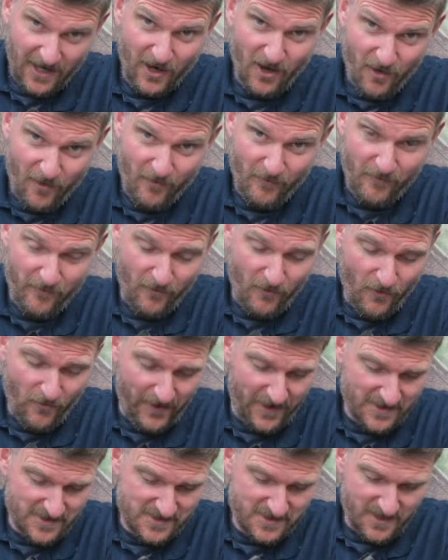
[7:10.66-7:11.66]
long
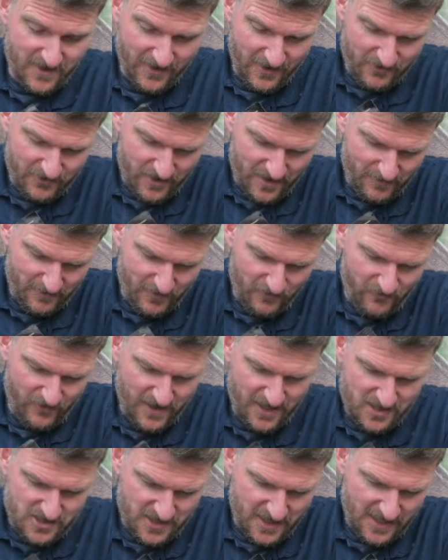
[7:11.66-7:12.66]
fore ends that are incredibly
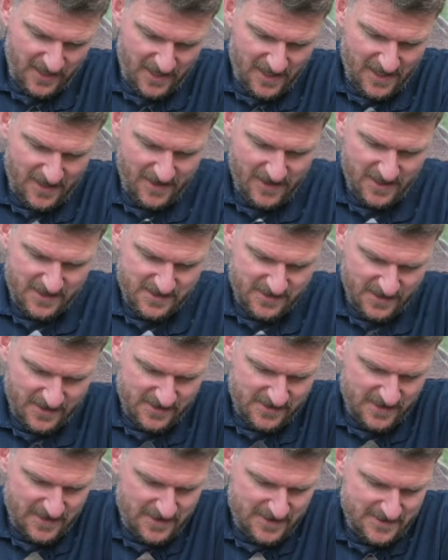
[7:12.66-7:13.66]
rigid like this
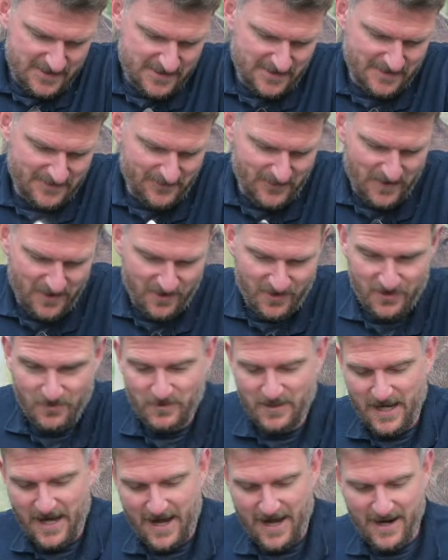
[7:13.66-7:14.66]
is, you
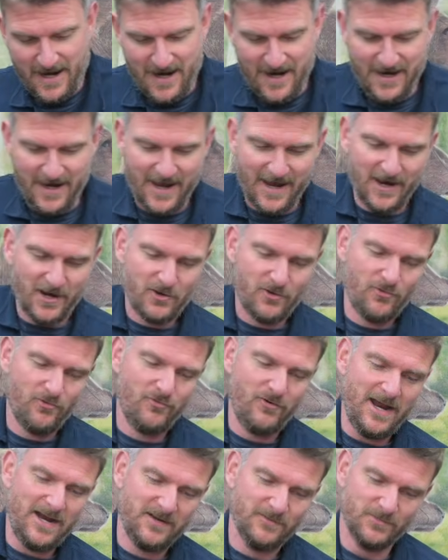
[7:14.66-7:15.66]
get an
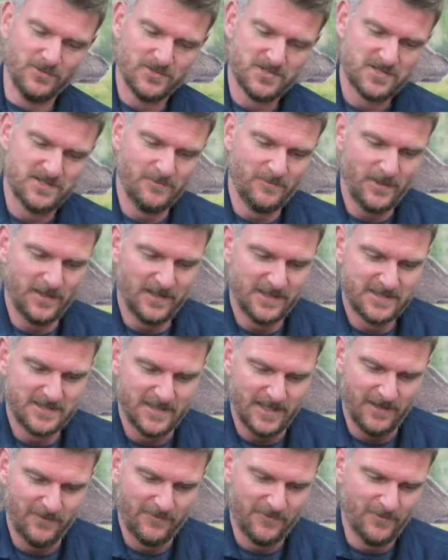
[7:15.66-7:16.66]
incredible
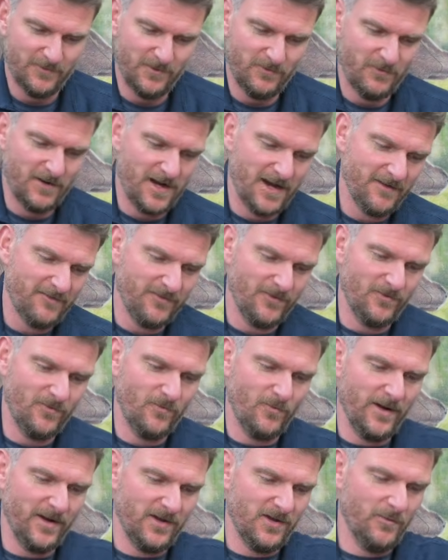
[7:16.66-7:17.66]
stability from the rifle
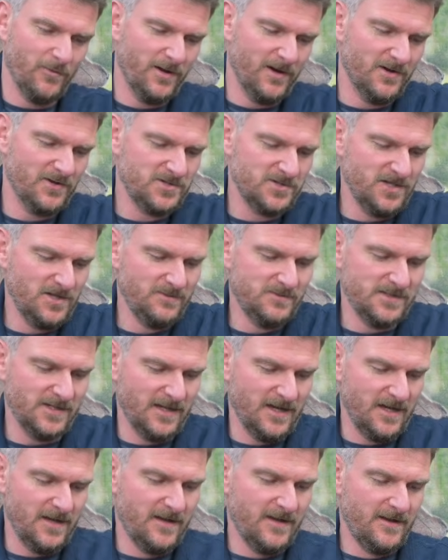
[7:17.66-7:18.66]
when you are
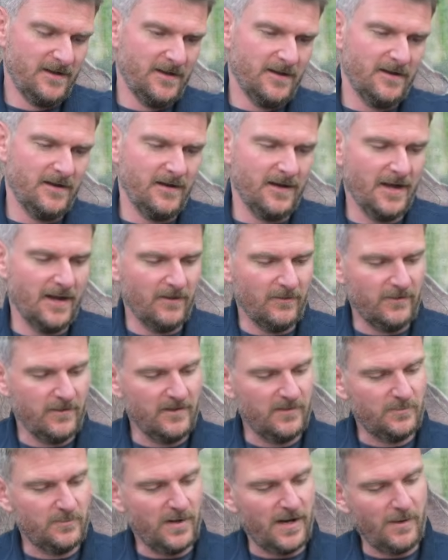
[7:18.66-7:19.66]
shooting it. Now
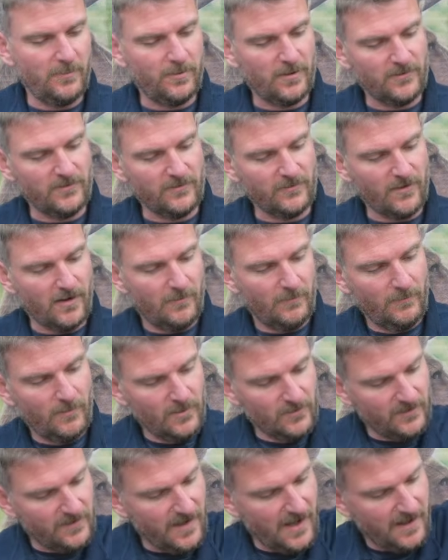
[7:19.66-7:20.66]
these bipods have got
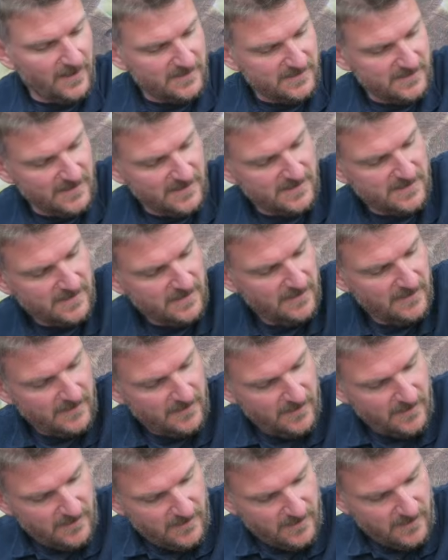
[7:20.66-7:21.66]
multi-axis
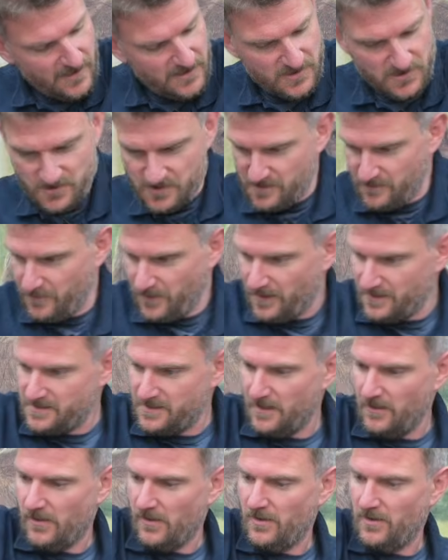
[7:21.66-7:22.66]

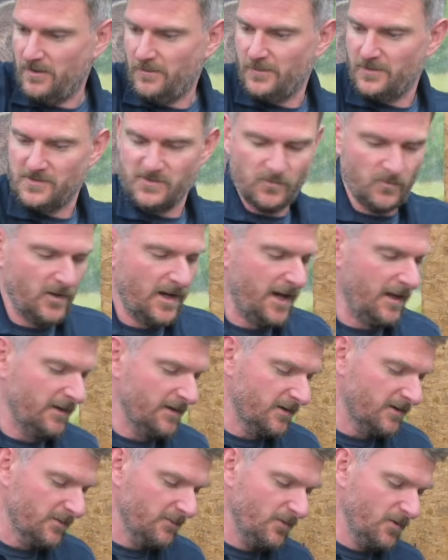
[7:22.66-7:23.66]
adjustability on them as well,
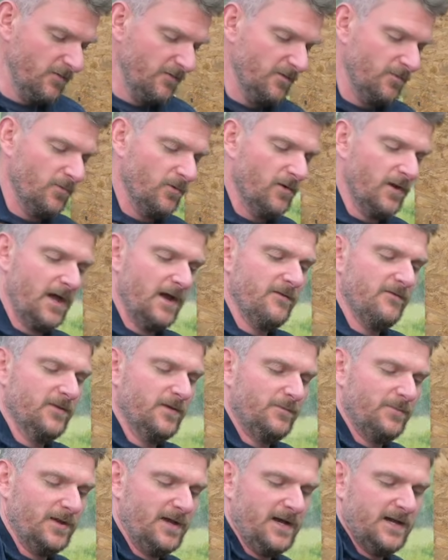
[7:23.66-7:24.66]
you can move them all over
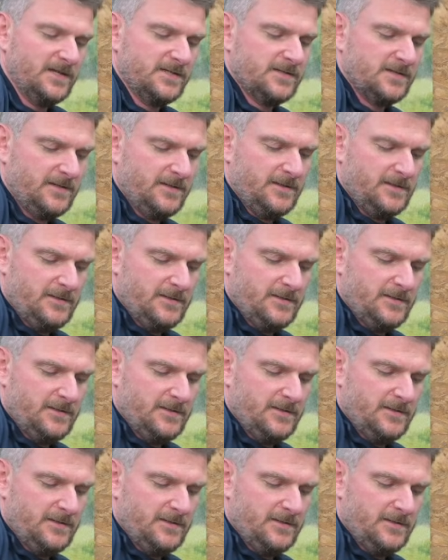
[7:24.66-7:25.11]
the place.